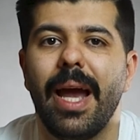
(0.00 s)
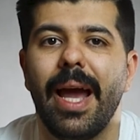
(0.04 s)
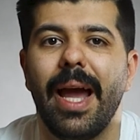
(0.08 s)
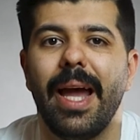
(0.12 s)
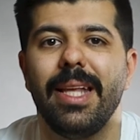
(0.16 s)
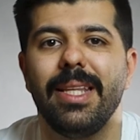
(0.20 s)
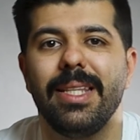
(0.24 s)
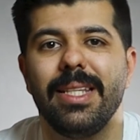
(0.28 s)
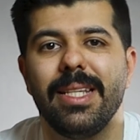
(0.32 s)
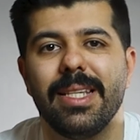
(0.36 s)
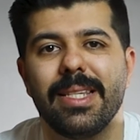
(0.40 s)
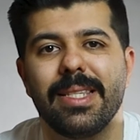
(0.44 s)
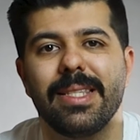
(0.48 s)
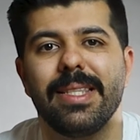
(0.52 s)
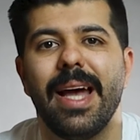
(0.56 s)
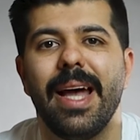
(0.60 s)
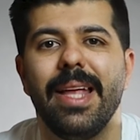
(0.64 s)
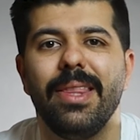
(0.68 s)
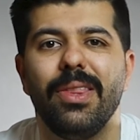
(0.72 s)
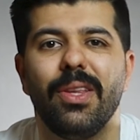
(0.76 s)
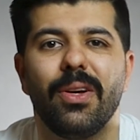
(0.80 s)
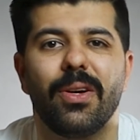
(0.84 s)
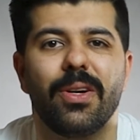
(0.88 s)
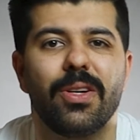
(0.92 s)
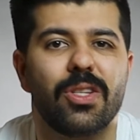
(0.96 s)
and the
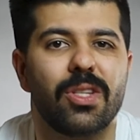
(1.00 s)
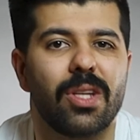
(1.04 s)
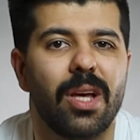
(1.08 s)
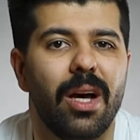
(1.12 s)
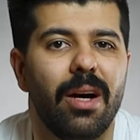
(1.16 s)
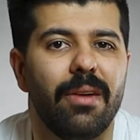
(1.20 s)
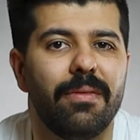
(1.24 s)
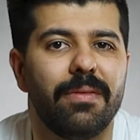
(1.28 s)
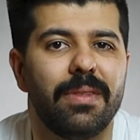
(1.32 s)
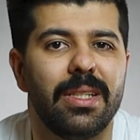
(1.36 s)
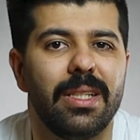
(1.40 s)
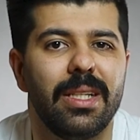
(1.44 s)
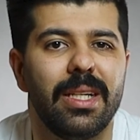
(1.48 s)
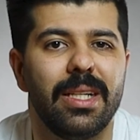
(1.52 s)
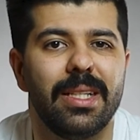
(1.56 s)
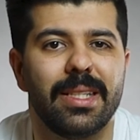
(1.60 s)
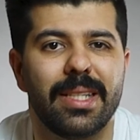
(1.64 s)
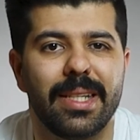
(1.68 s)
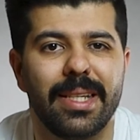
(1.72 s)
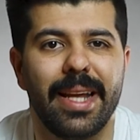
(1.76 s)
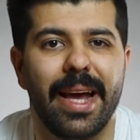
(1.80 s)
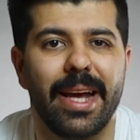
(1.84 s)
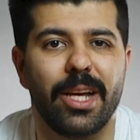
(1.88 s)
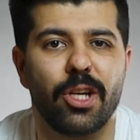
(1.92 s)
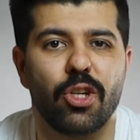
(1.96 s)
standards of the
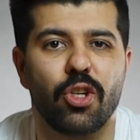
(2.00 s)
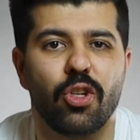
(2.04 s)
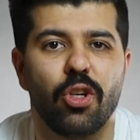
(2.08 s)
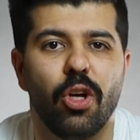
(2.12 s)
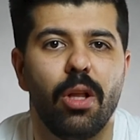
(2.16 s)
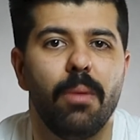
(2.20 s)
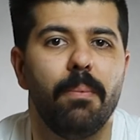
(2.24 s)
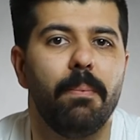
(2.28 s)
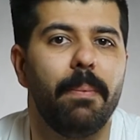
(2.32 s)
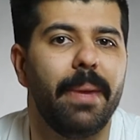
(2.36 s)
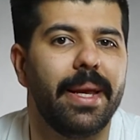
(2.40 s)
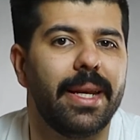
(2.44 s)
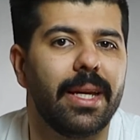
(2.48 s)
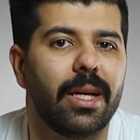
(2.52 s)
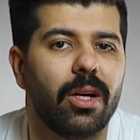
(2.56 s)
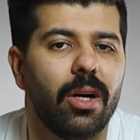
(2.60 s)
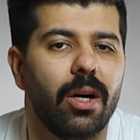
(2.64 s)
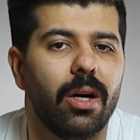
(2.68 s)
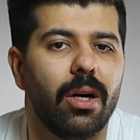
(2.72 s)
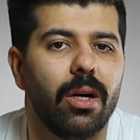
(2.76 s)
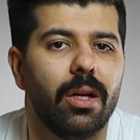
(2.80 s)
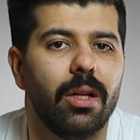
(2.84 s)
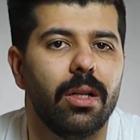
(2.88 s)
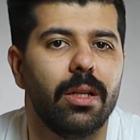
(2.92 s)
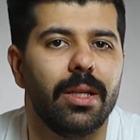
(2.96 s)
international
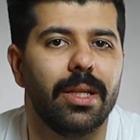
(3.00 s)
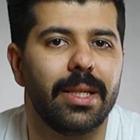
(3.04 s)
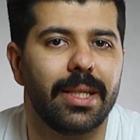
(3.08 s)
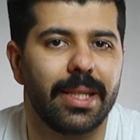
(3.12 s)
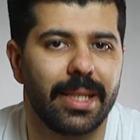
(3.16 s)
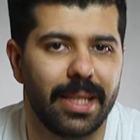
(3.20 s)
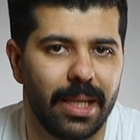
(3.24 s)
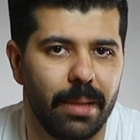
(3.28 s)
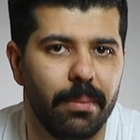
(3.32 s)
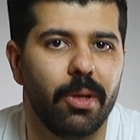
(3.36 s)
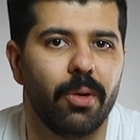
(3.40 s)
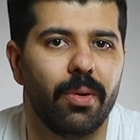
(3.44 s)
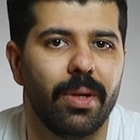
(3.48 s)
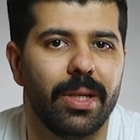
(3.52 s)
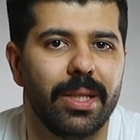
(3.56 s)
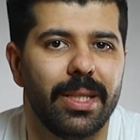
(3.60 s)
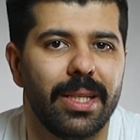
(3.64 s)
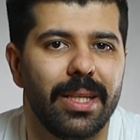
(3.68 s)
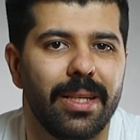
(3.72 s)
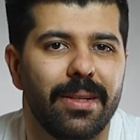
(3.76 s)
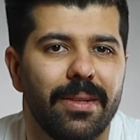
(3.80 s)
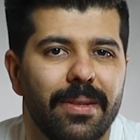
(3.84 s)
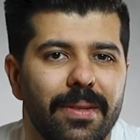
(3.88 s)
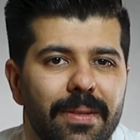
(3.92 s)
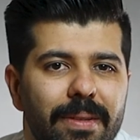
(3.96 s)
medical
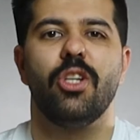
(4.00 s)
community.